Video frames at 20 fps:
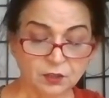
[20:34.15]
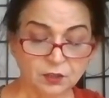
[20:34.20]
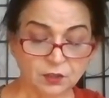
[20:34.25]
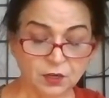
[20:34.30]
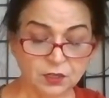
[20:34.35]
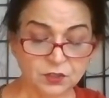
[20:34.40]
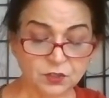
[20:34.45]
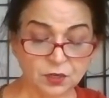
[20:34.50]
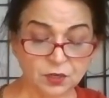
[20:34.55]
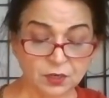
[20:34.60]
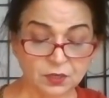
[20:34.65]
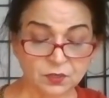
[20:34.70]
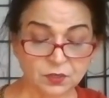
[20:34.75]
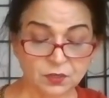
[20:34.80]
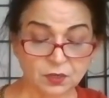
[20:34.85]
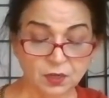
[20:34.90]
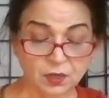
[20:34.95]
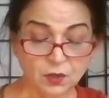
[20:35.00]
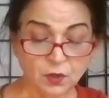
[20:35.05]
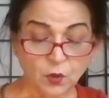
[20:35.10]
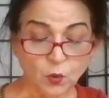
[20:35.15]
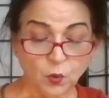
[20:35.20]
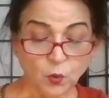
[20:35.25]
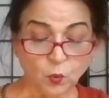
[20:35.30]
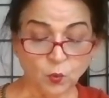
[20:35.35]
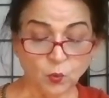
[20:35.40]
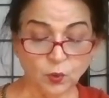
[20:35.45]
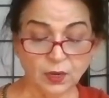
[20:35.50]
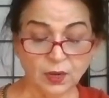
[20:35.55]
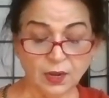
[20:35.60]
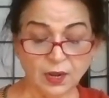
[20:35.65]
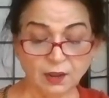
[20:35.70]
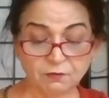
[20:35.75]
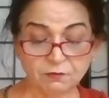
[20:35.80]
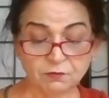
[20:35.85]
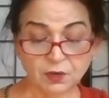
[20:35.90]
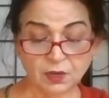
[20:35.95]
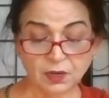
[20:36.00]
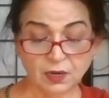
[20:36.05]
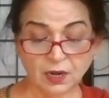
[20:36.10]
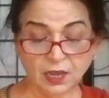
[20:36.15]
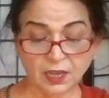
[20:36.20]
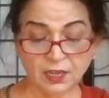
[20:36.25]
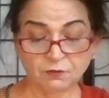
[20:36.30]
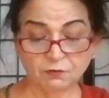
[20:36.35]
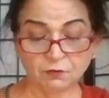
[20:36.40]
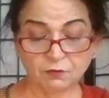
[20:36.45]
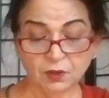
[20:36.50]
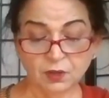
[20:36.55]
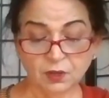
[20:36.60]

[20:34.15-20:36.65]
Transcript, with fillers: Thrisrus, were left alive